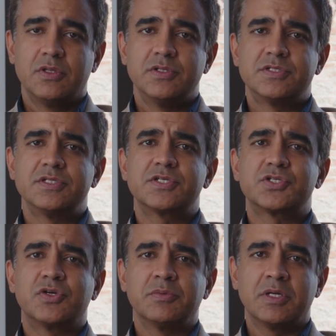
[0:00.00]
This is
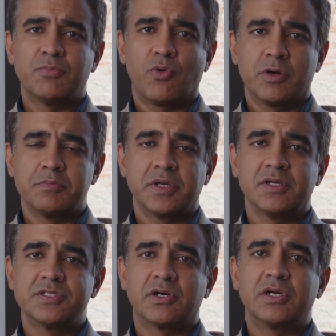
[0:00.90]
extremely important
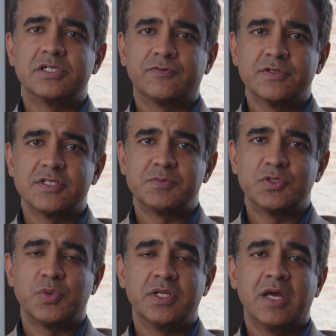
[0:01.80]
because there are differences
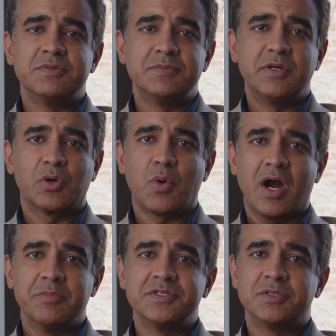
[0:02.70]
between MCP
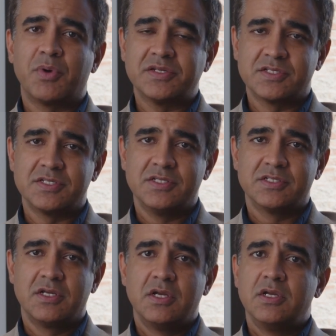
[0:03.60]
requirements and
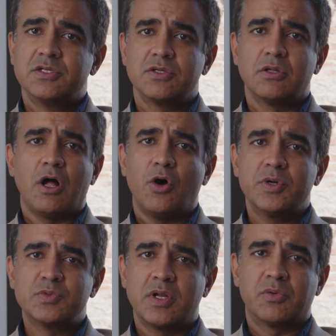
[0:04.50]
processes, so you'll
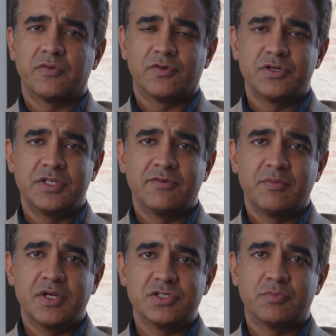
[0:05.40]
always want to refer to the
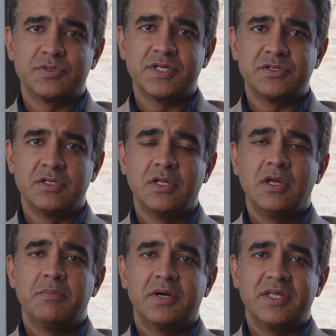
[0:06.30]
information presented
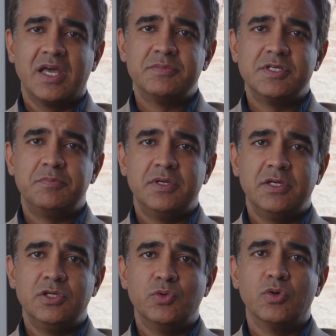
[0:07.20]
by the MCP
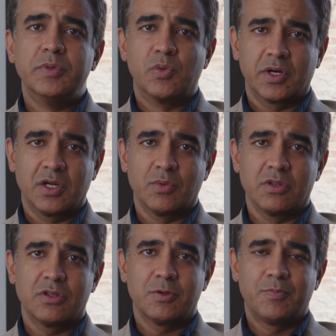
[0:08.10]
you will be working
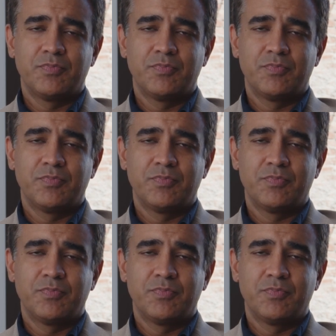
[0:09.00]
with.